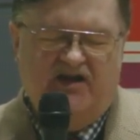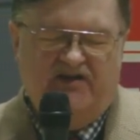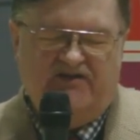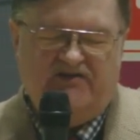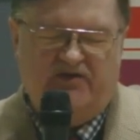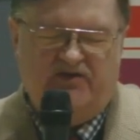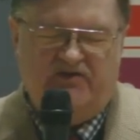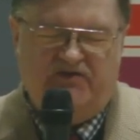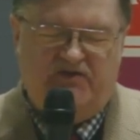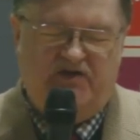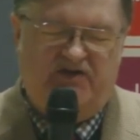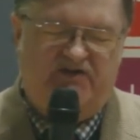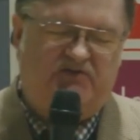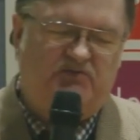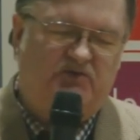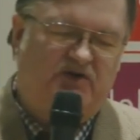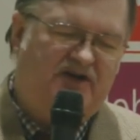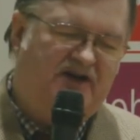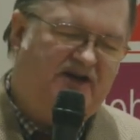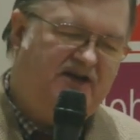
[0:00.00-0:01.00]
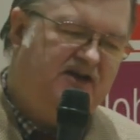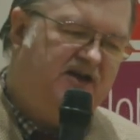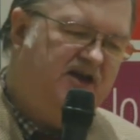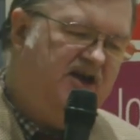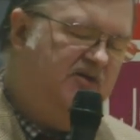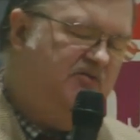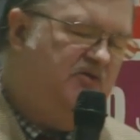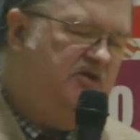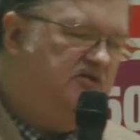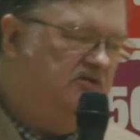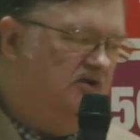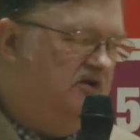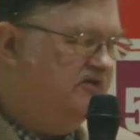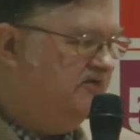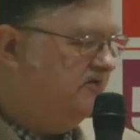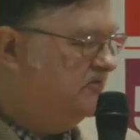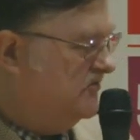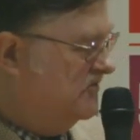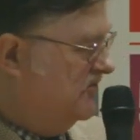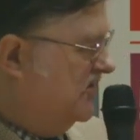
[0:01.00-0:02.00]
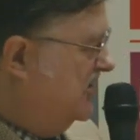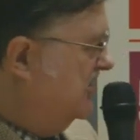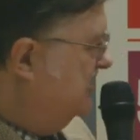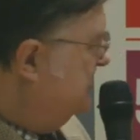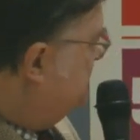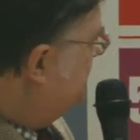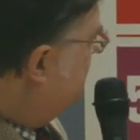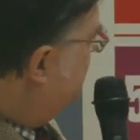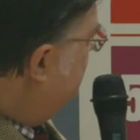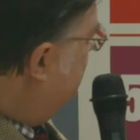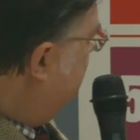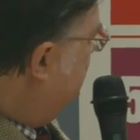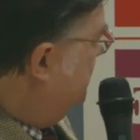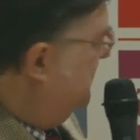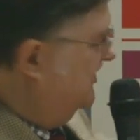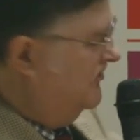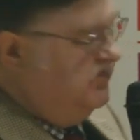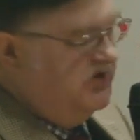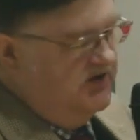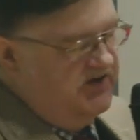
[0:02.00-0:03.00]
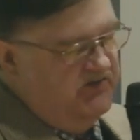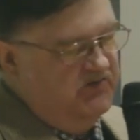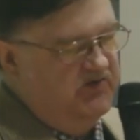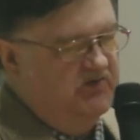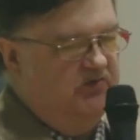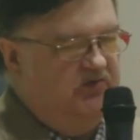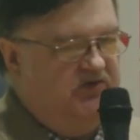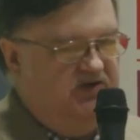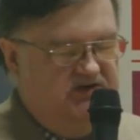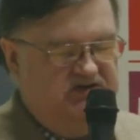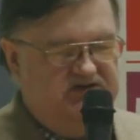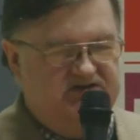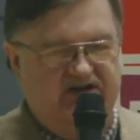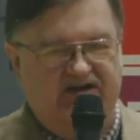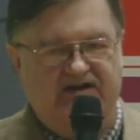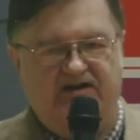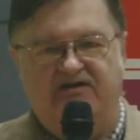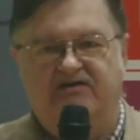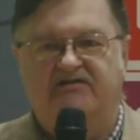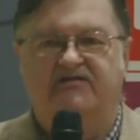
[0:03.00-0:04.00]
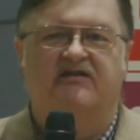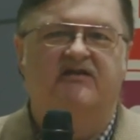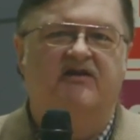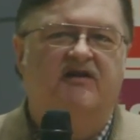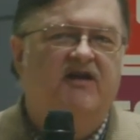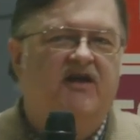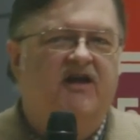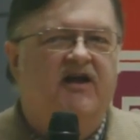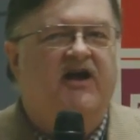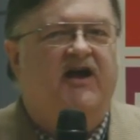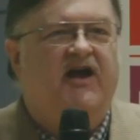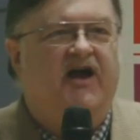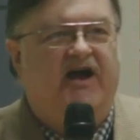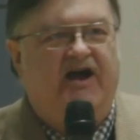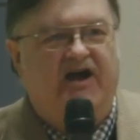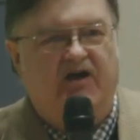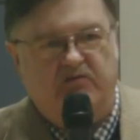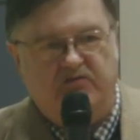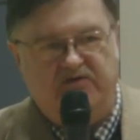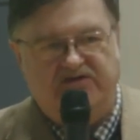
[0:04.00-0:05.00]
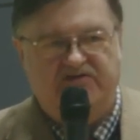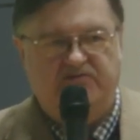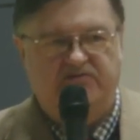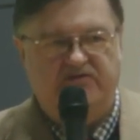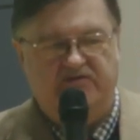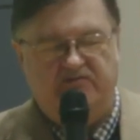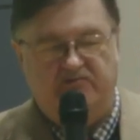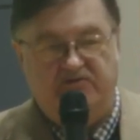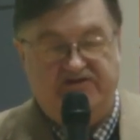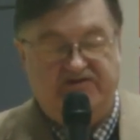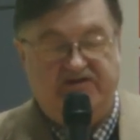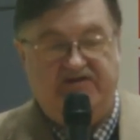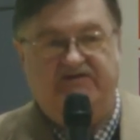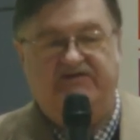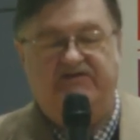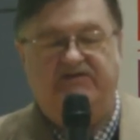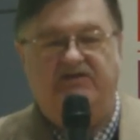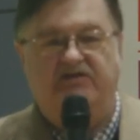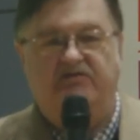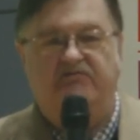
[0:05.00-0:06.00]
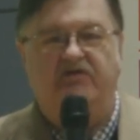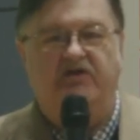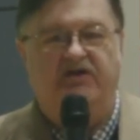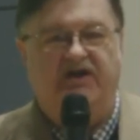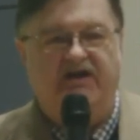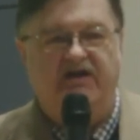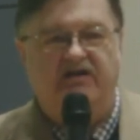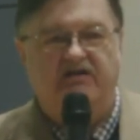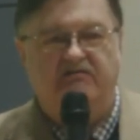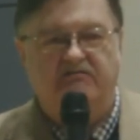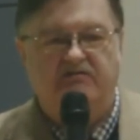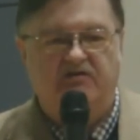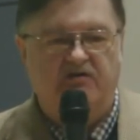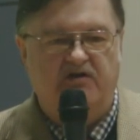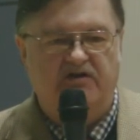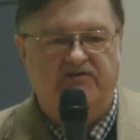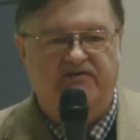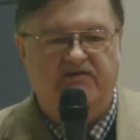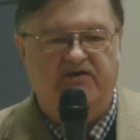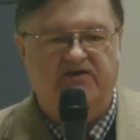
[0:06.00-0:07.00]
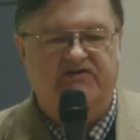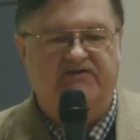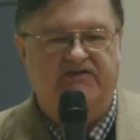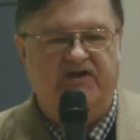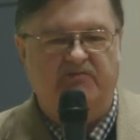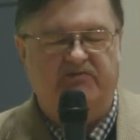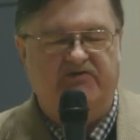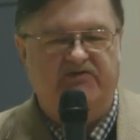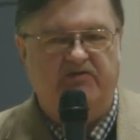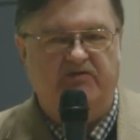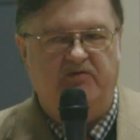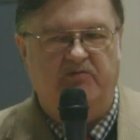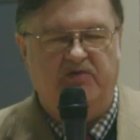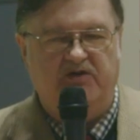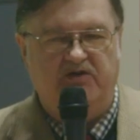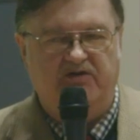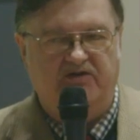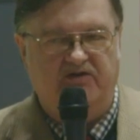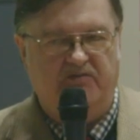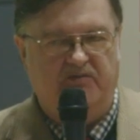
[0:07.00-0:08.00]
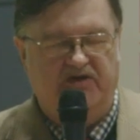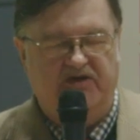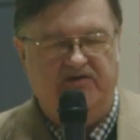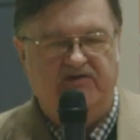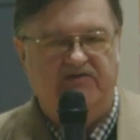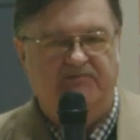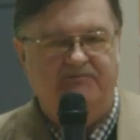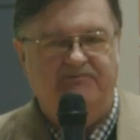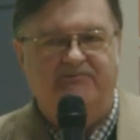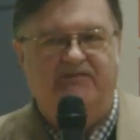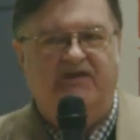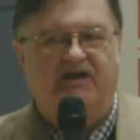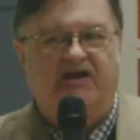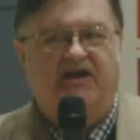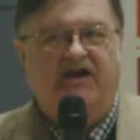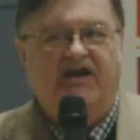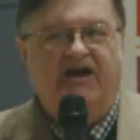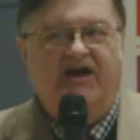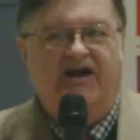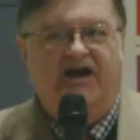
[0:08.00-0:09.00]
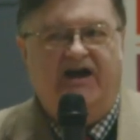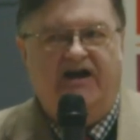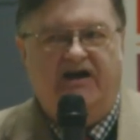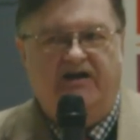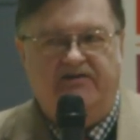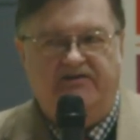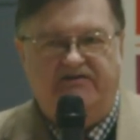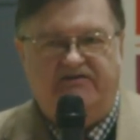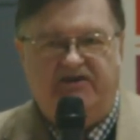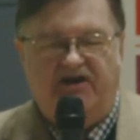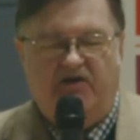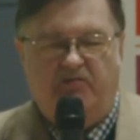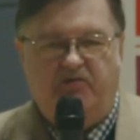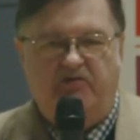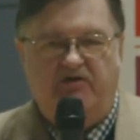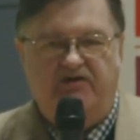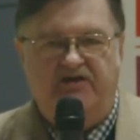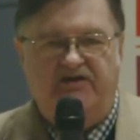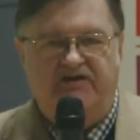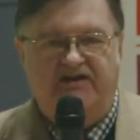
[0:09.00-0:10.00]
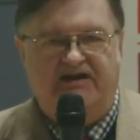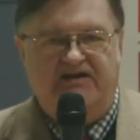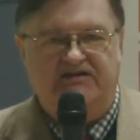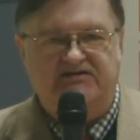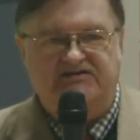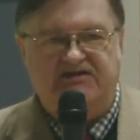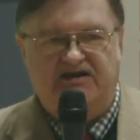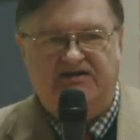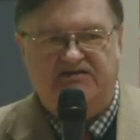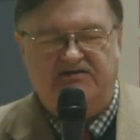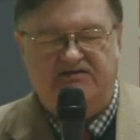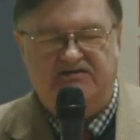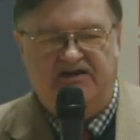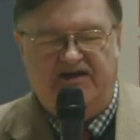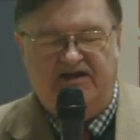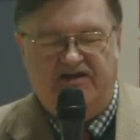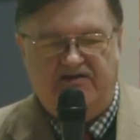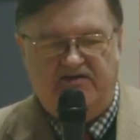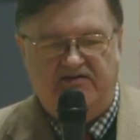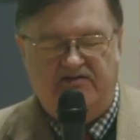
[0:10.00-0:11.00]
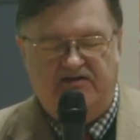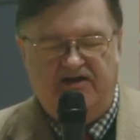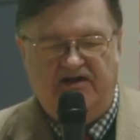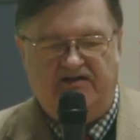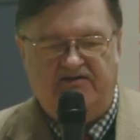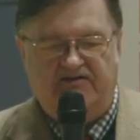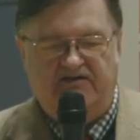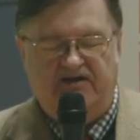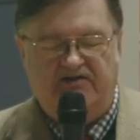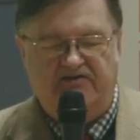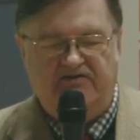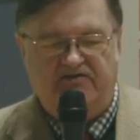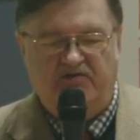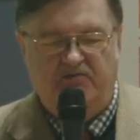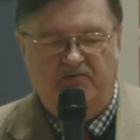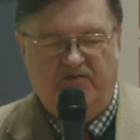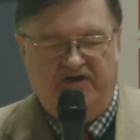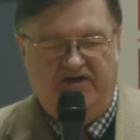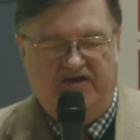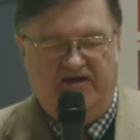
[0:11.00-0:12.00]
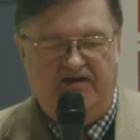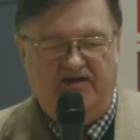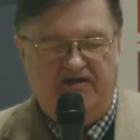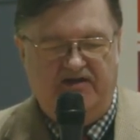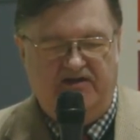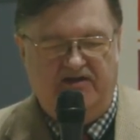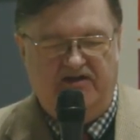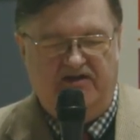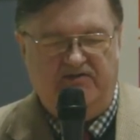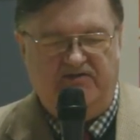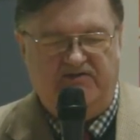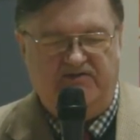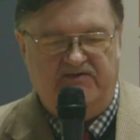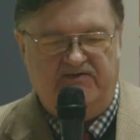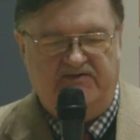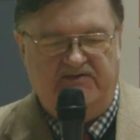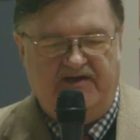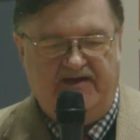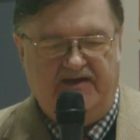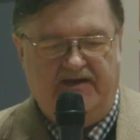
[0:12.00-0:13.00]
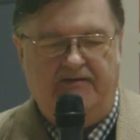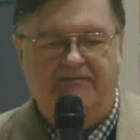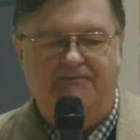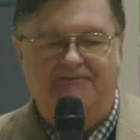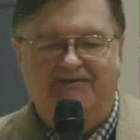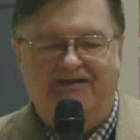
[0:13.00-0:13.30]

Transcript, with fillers: So the first one I came across was an employment project, uh, which, which is still running, called First Steps to Employment. And the chap running that sat at the next desk to me, and he used to say,